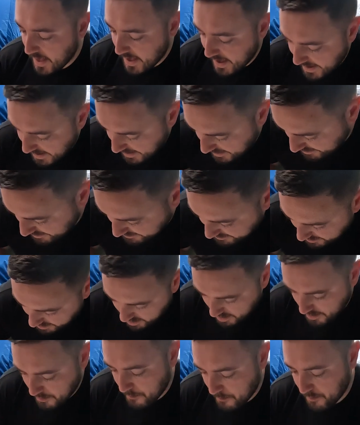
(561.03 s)
and
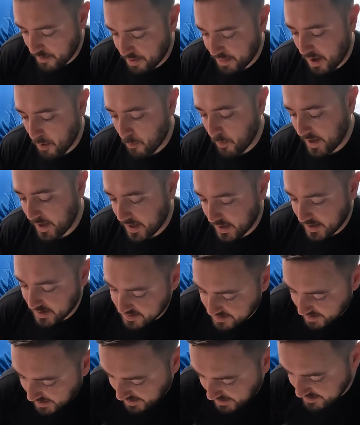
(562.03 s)
that way
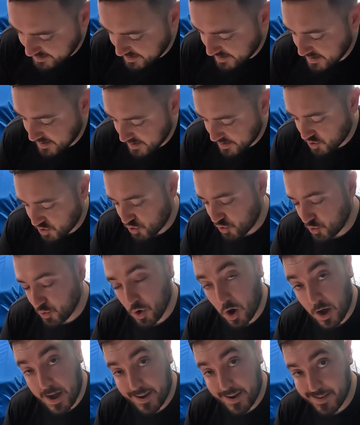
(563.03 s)
it's easier
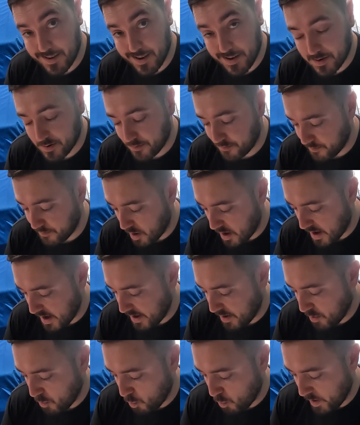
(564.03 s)
to
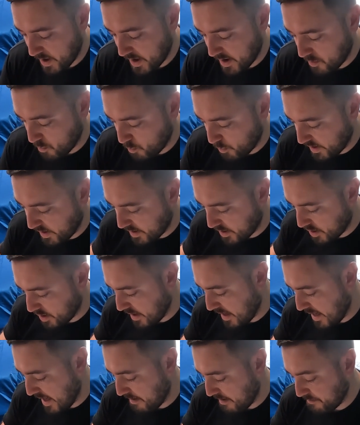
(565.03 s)
identify when we
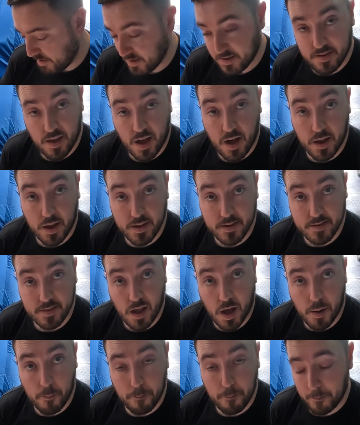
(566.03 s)
have this
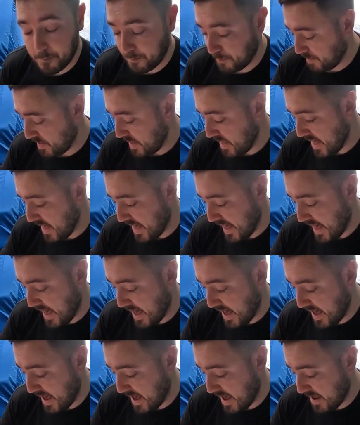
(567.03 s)
harnessed up
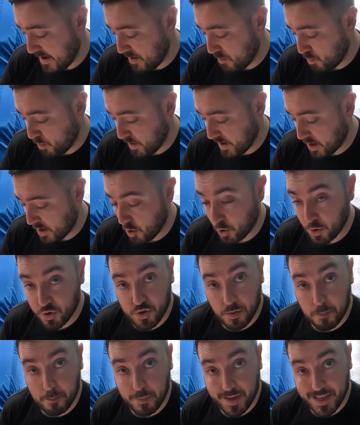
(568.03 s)
and we're
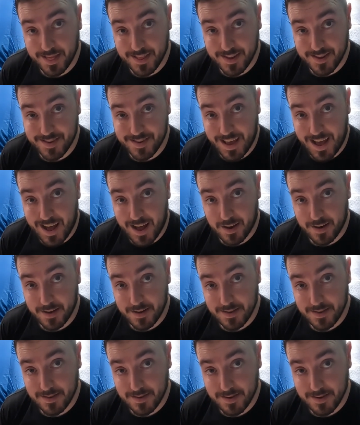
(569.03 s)
going to pin this out
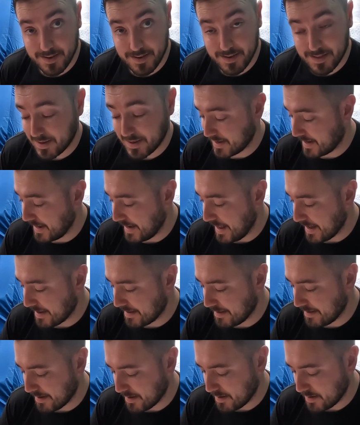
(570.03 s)
to the
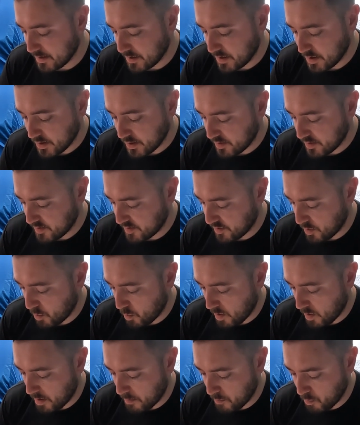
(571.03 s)
connector. So
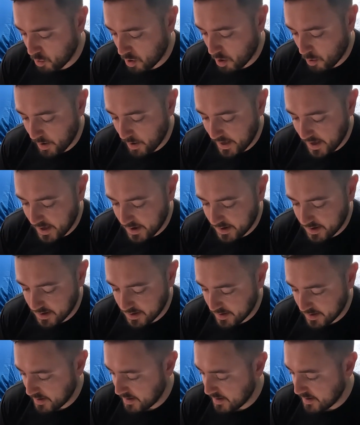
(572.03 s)
we'll go ahead,
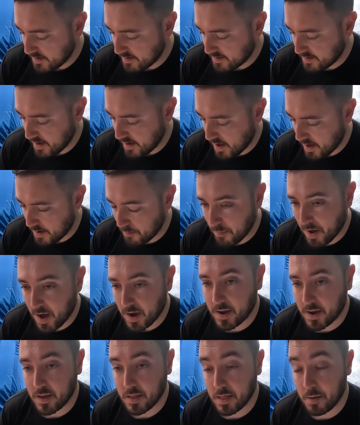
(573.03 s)
start
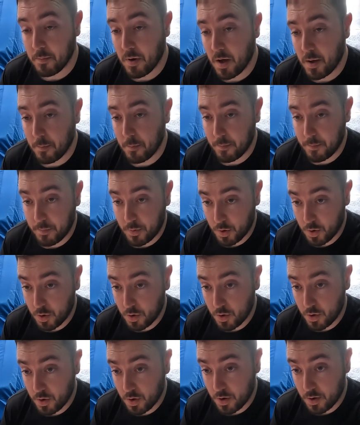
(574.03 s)
marking them up
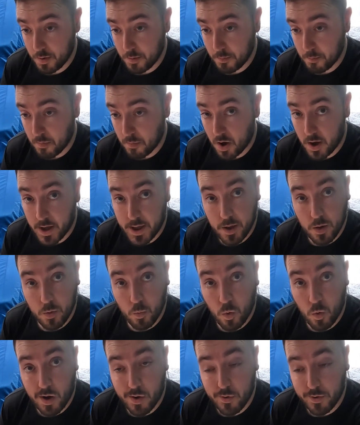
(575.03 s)
per my
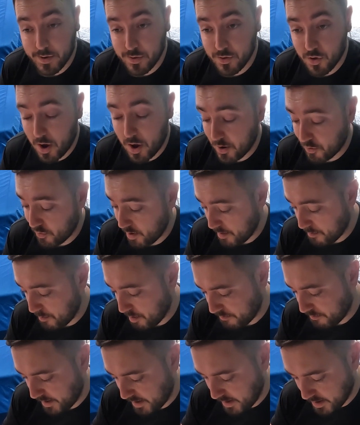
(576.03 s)
wiring diagram
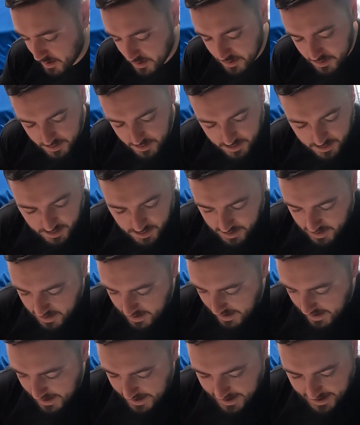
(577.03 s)
over here,
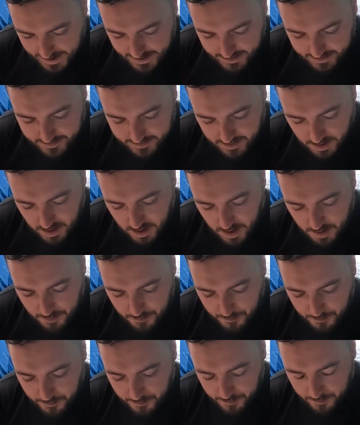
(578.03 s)
and
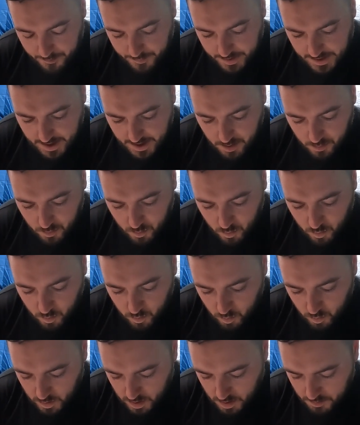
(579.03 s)
yeah,
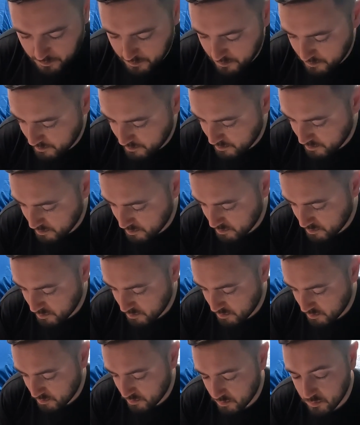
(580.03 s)
we'll
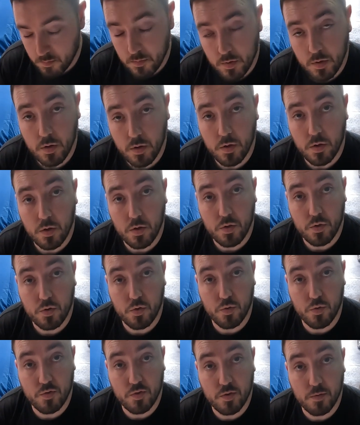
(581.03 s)

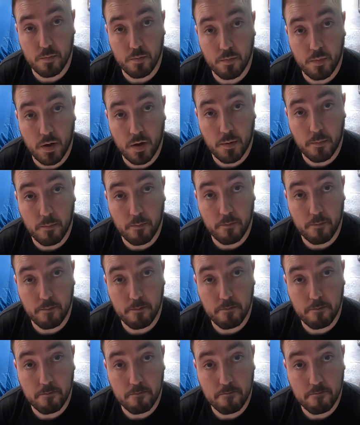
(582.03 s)
do some